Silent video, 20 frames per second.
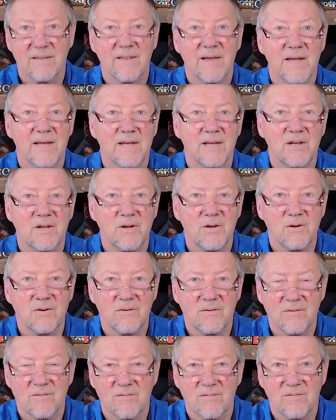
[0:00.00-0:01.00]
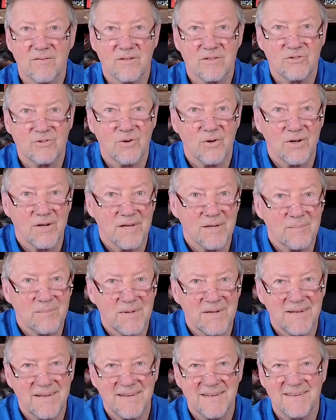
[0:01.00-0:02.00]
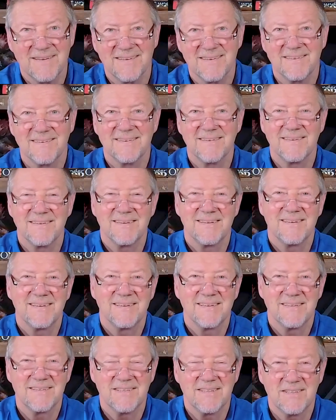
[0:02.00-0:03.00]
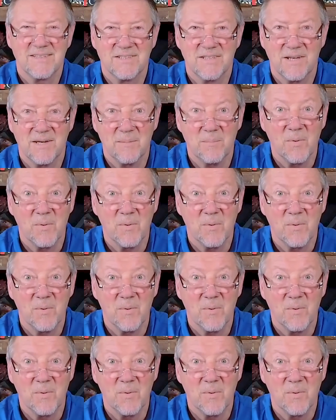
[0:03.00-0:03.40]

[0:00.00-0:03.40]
Thank you for joining me. See you